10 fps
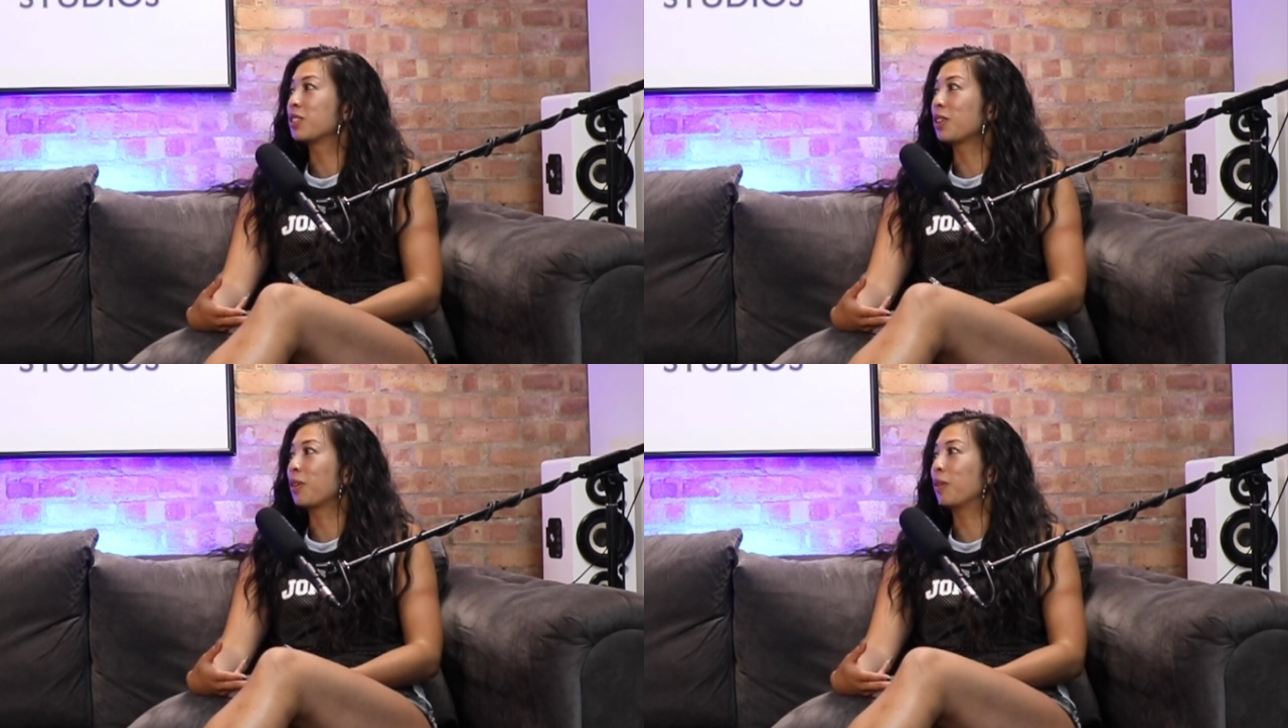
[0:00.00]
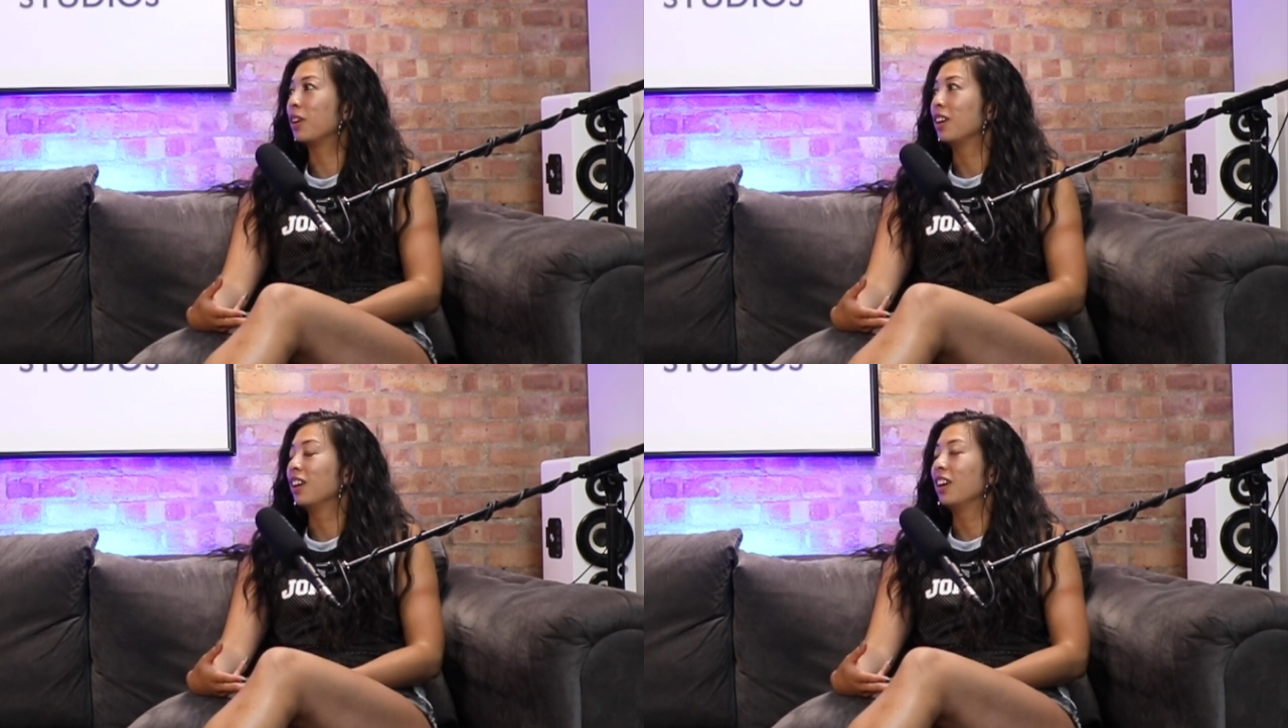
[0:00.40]
So,
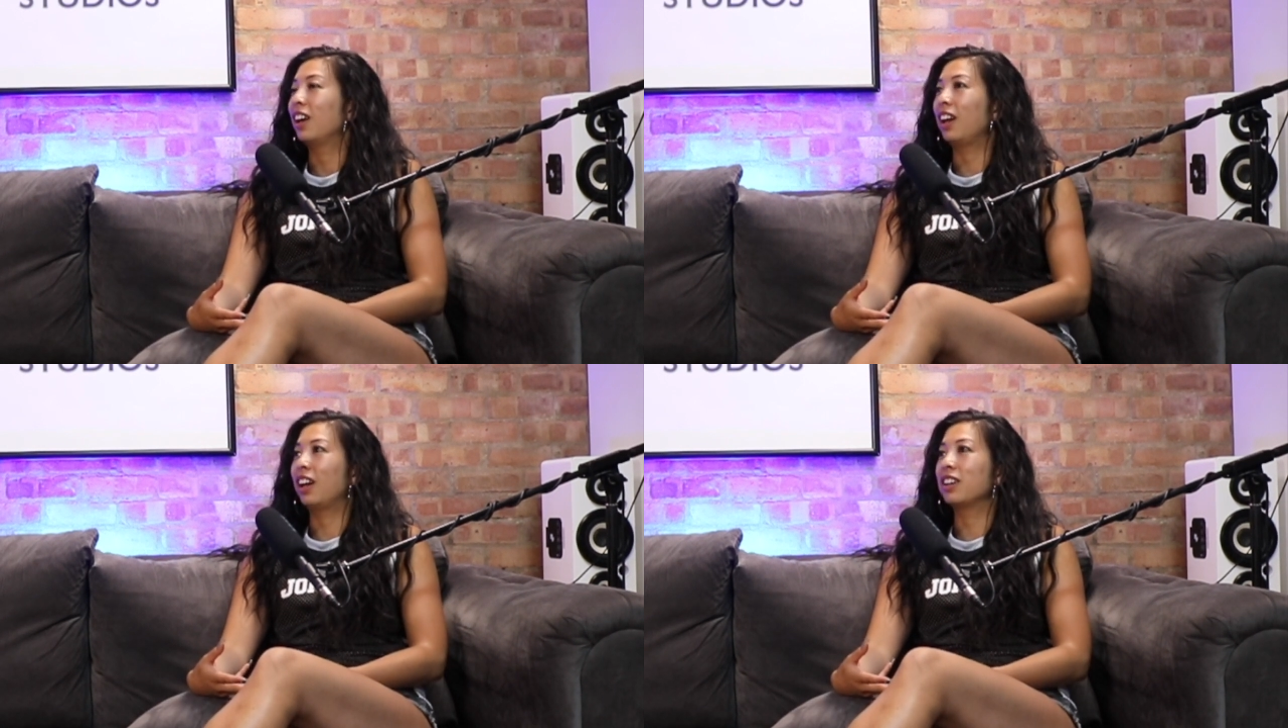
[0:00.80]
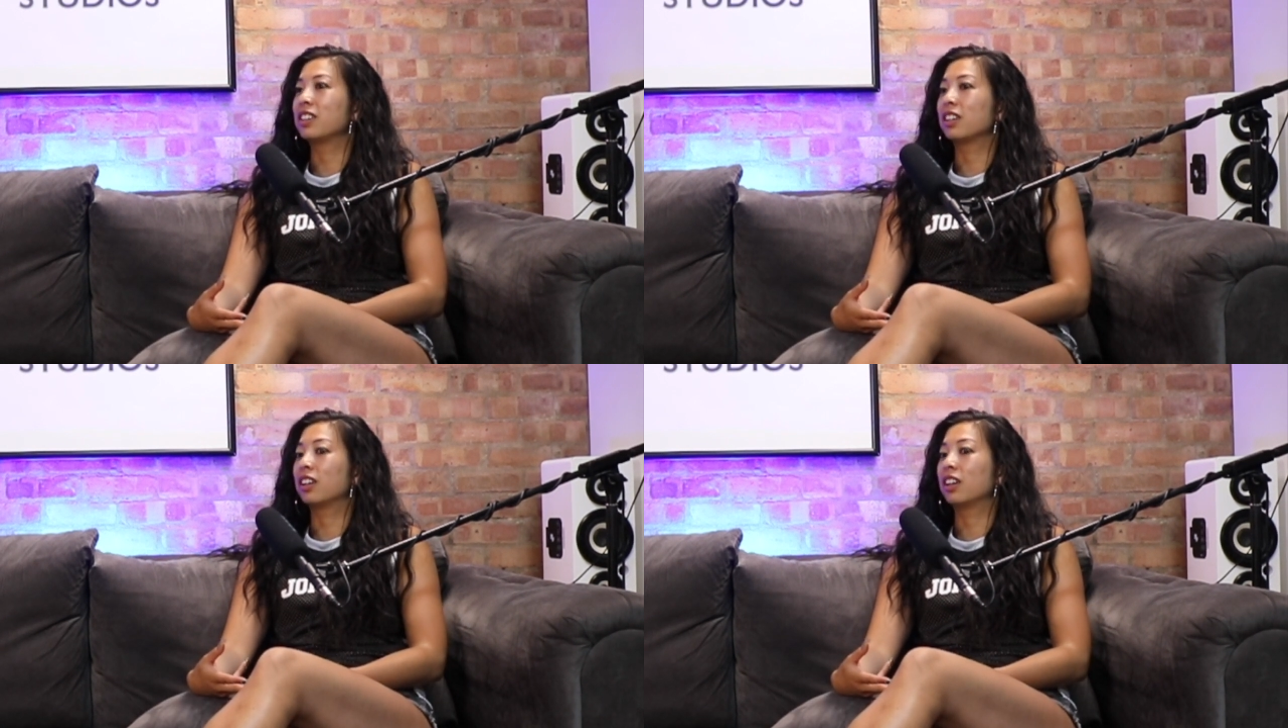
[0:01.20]
and
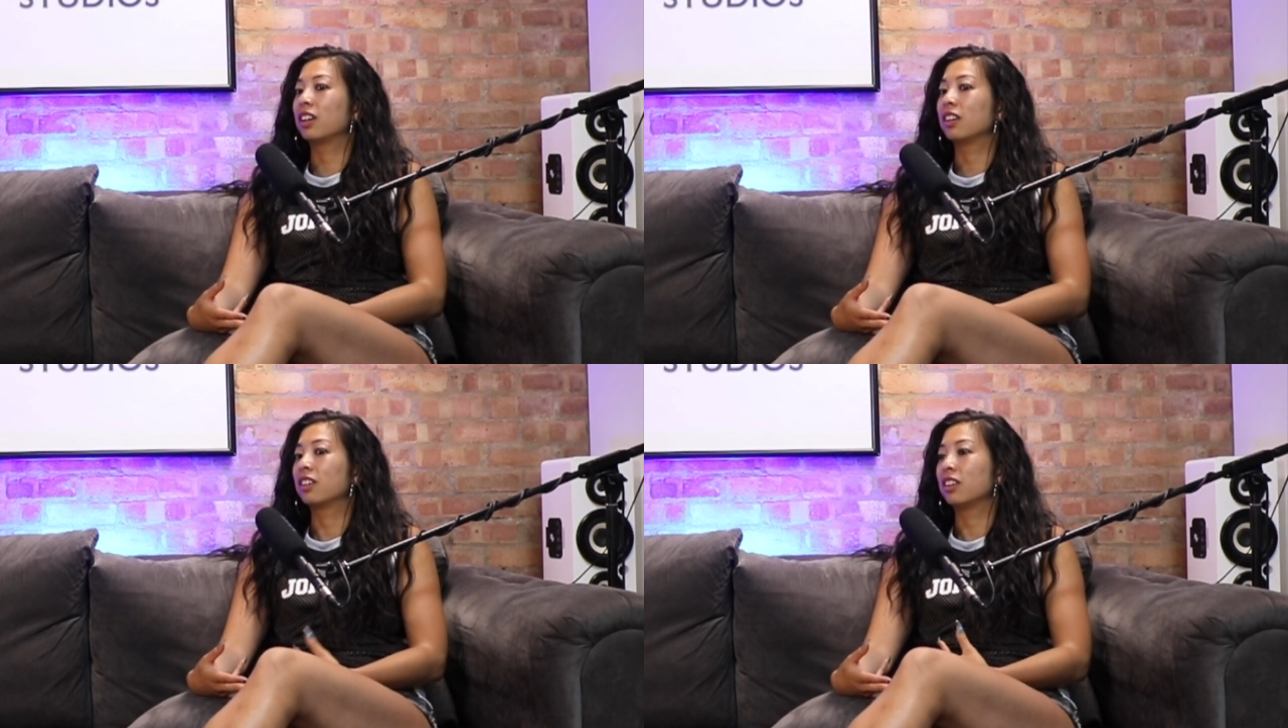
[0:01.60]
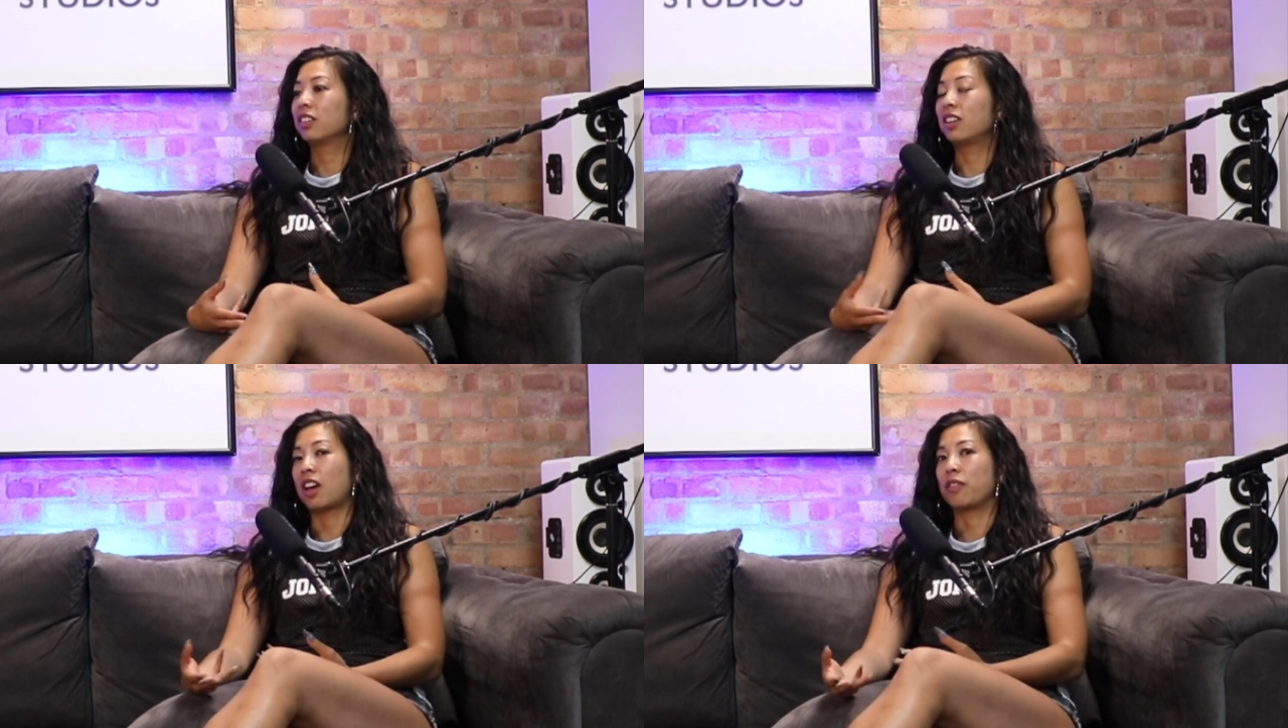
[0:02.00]

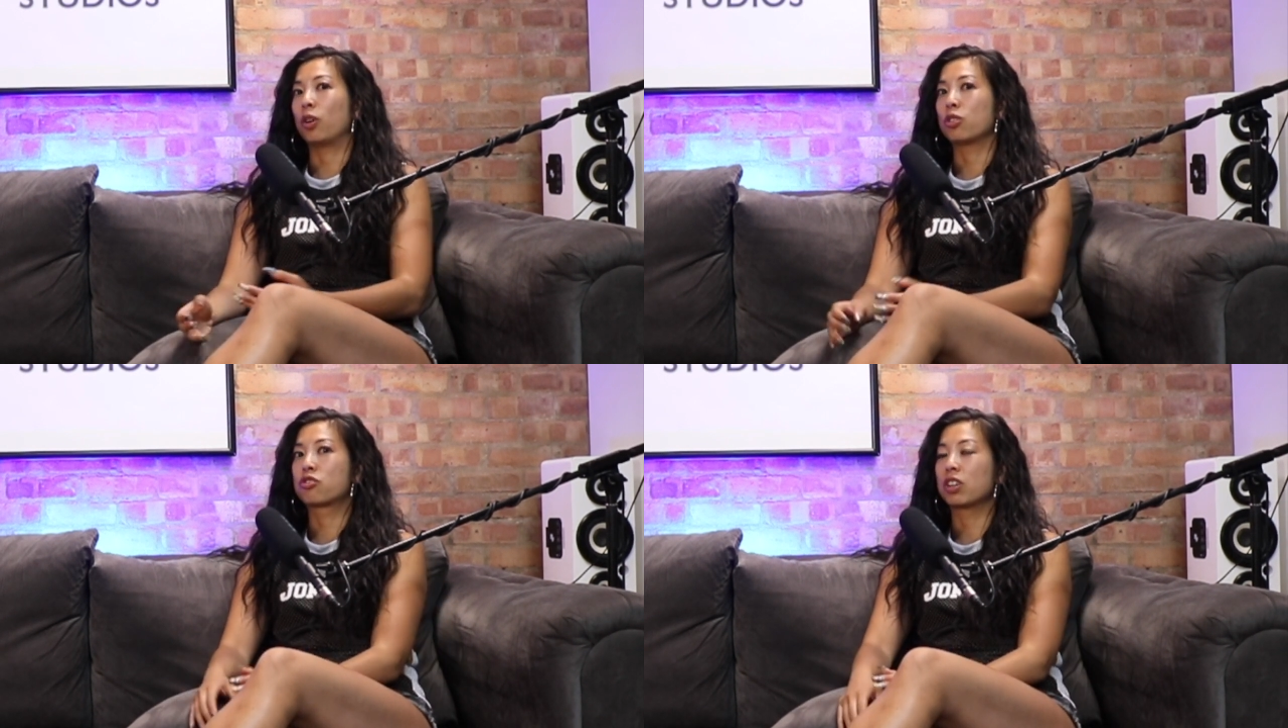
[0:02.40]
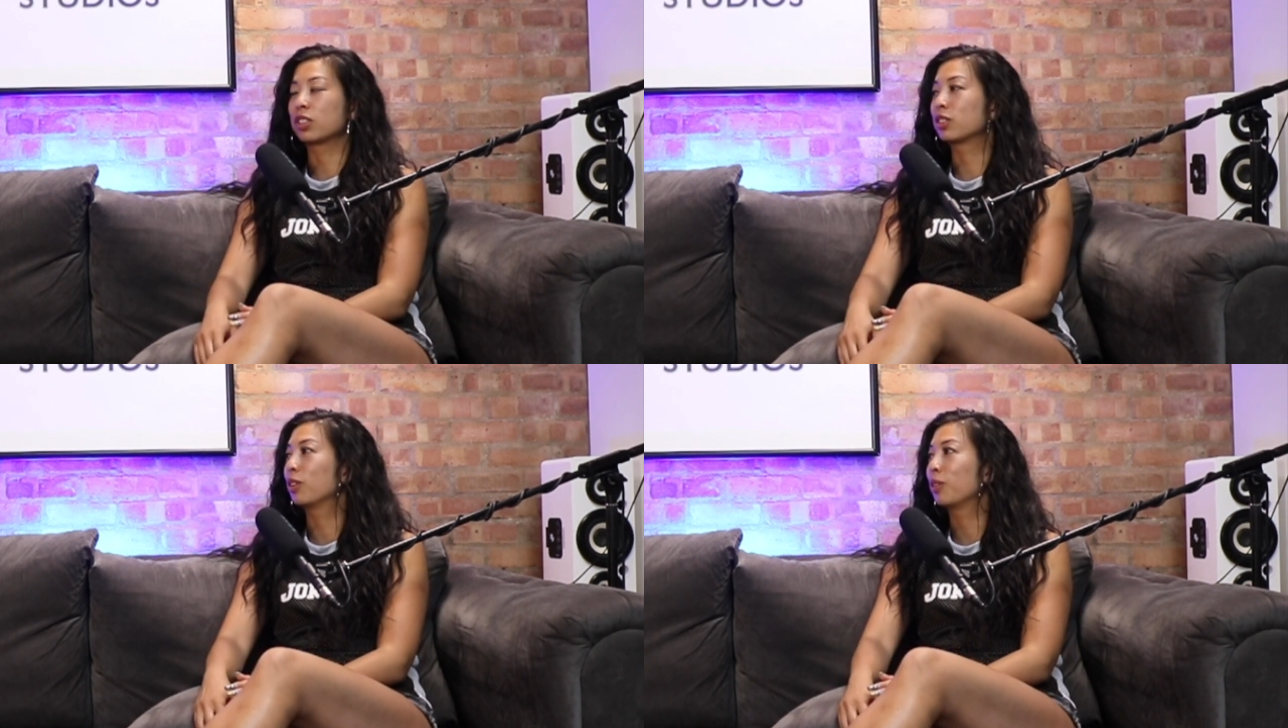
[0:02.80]
having hot drinks.
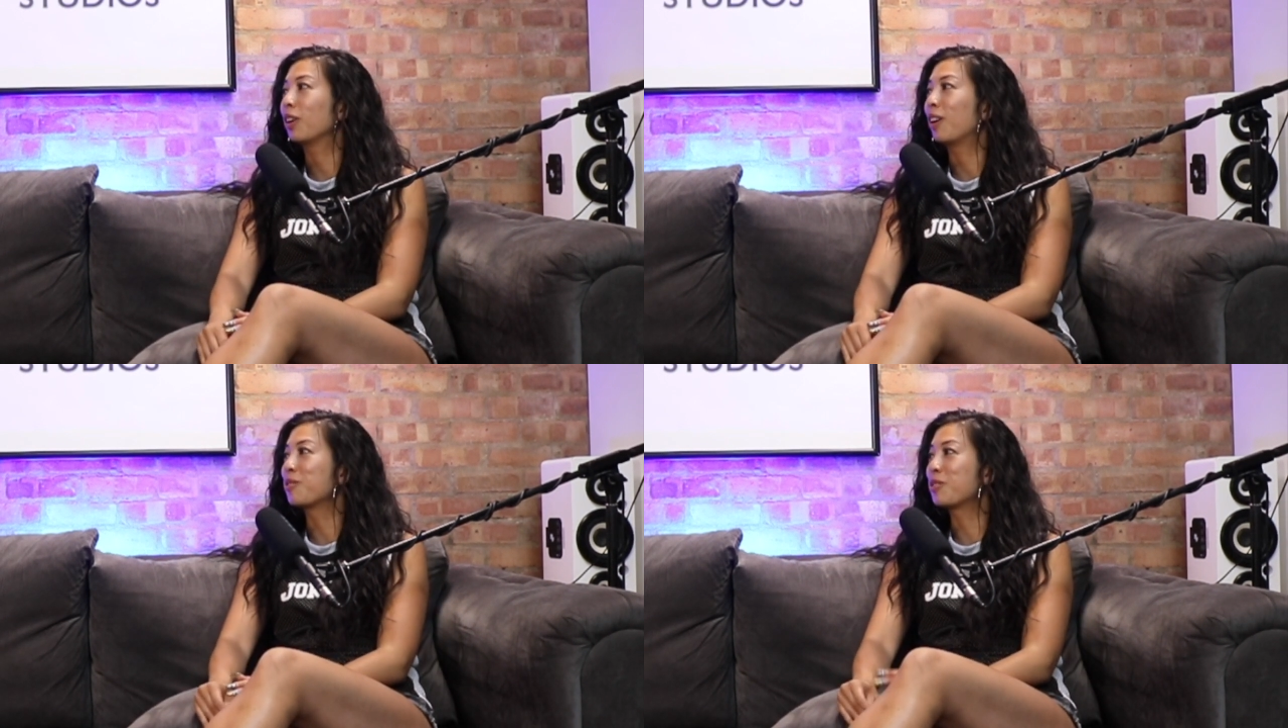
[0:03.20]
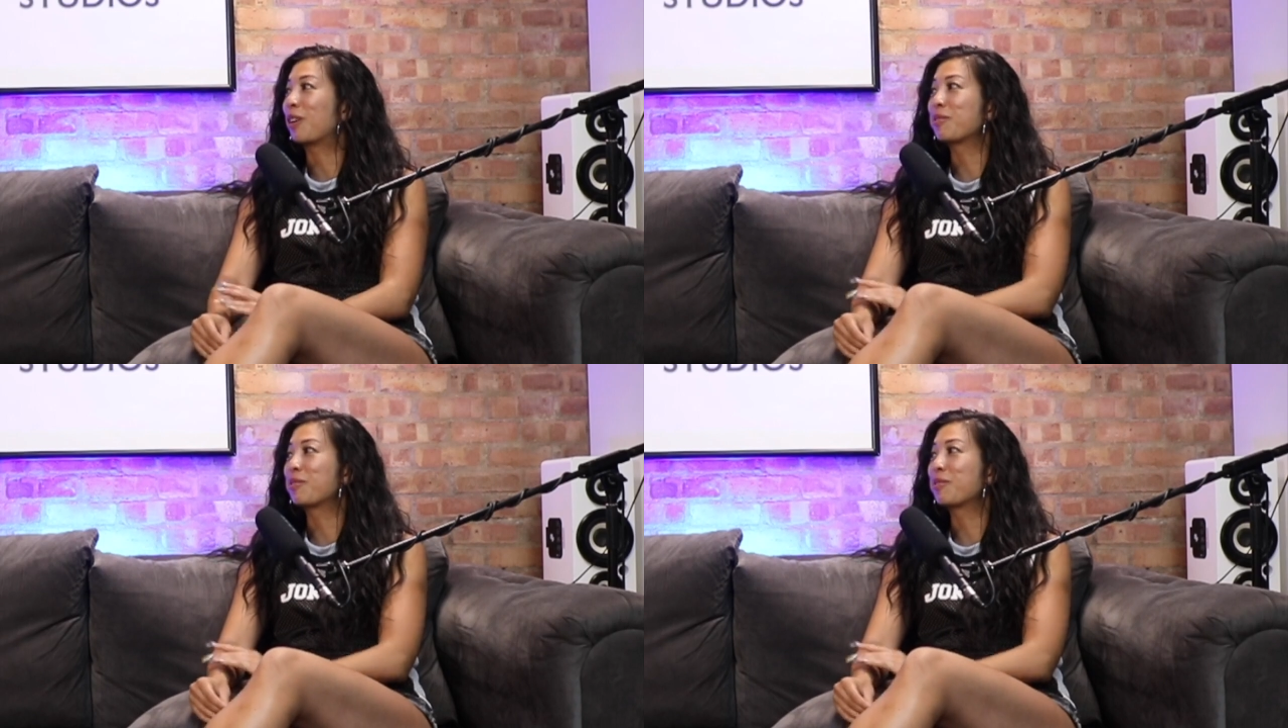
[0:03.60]
So I would